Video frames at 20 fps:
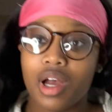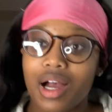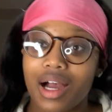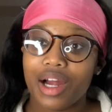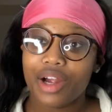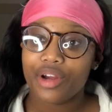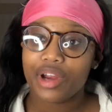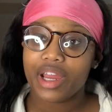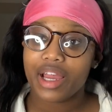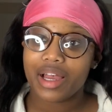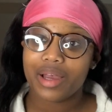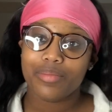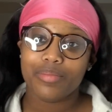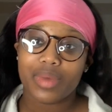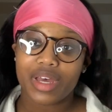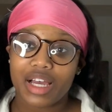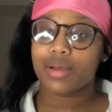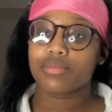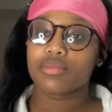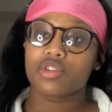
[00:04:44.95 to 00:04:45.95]
Alright, I'm
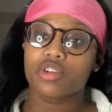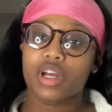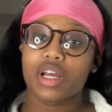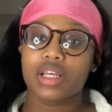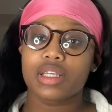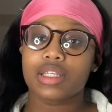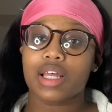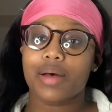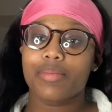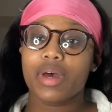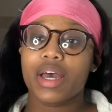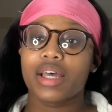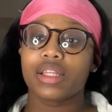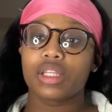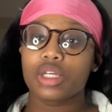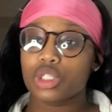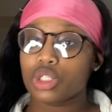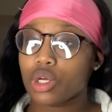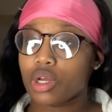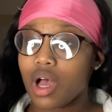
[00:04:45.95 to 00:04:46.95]
back dressed. I'm gonna have to
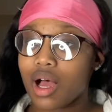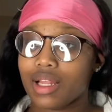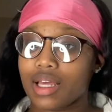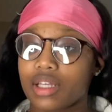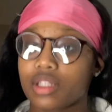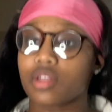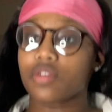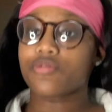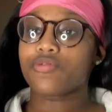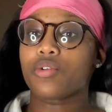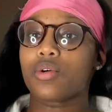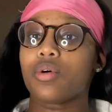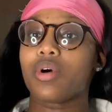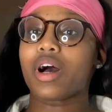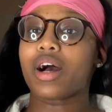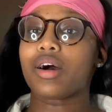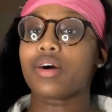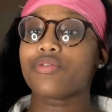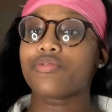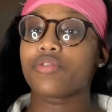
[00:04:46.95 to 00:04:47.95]
show y'all like the full
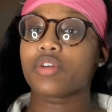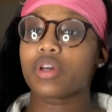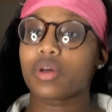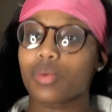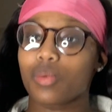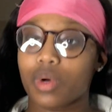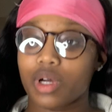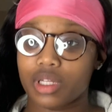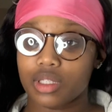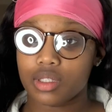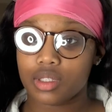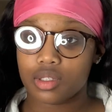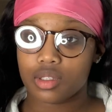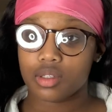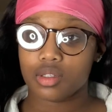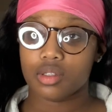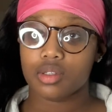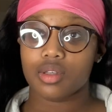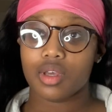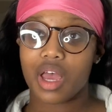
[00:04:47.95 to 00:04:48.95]
outfit once
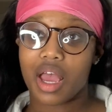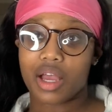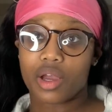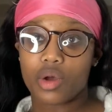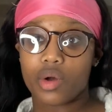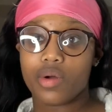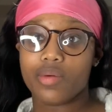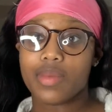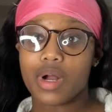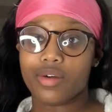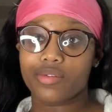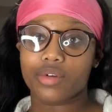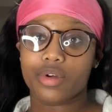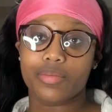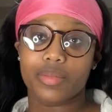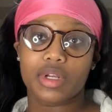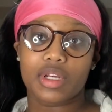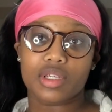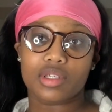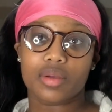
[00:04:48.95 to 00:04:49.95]
I go in my room
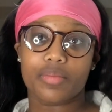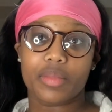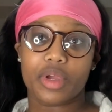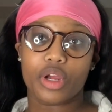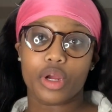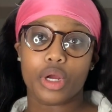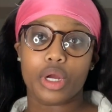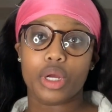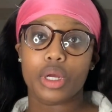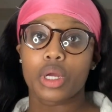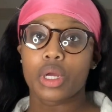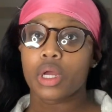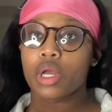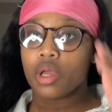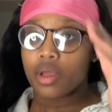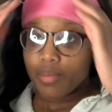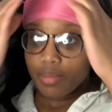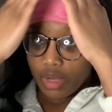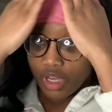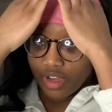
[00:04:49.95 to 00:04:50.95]
and there's a mirror,
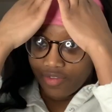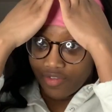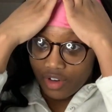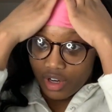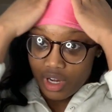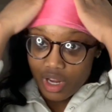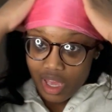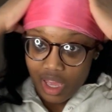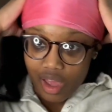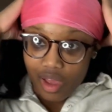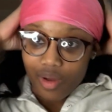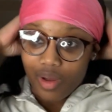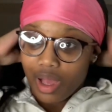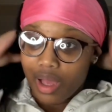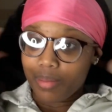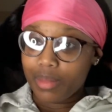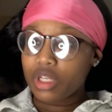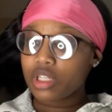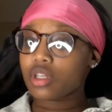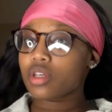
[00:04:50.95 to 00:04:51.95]
but for now I'm
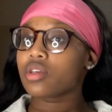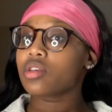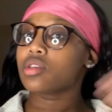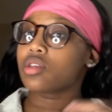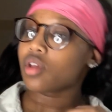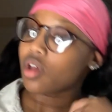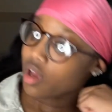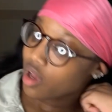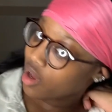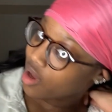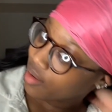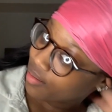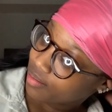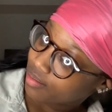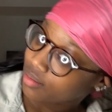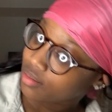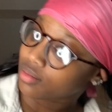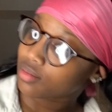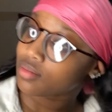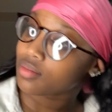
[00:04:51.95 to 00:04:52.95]
gonna just um
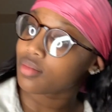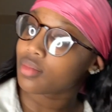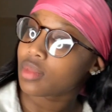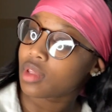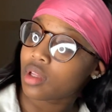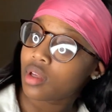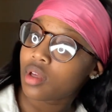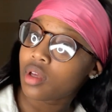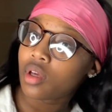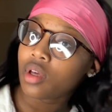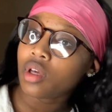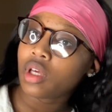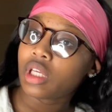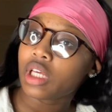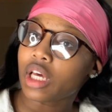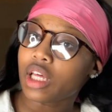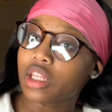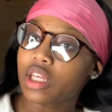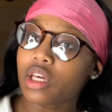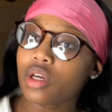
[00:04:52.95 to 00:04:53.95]
I
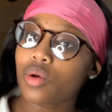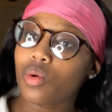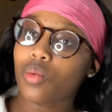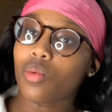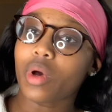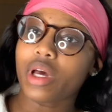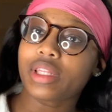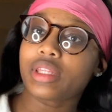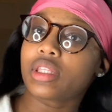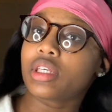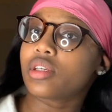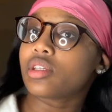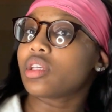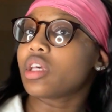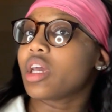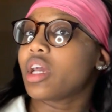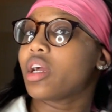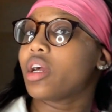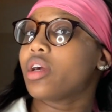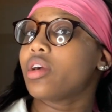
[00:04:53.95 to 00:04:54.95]
think wet this
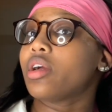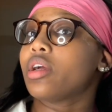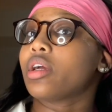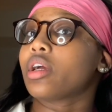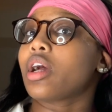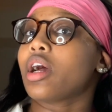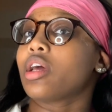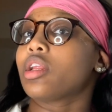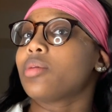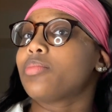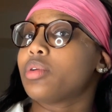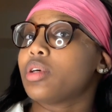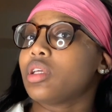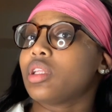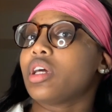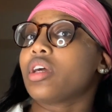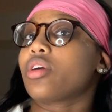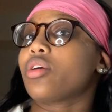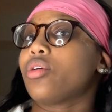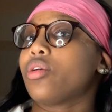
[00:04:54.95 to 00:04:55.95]
hair and kind of put
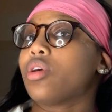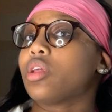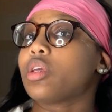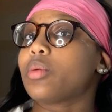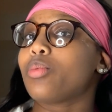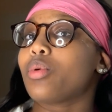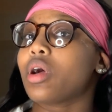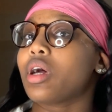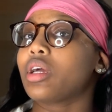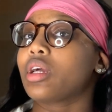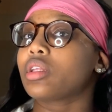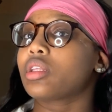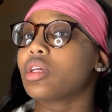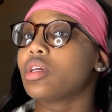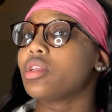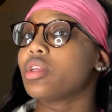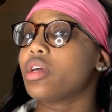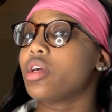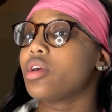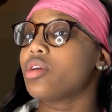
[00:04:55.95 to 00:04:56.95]
like curly product in
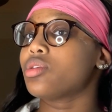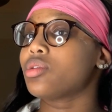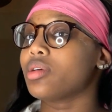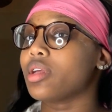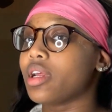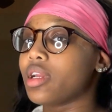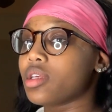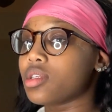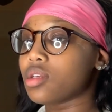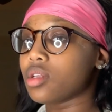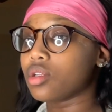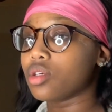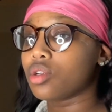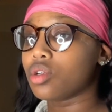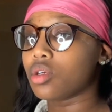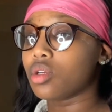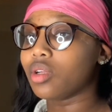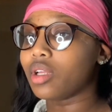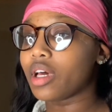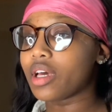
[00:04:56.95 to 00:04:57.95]
there so that it's a little
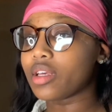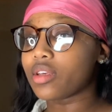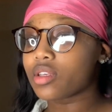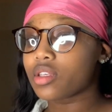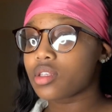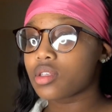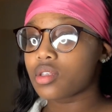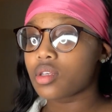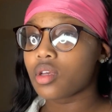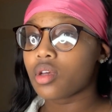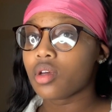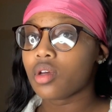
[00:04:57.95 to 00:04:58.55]
less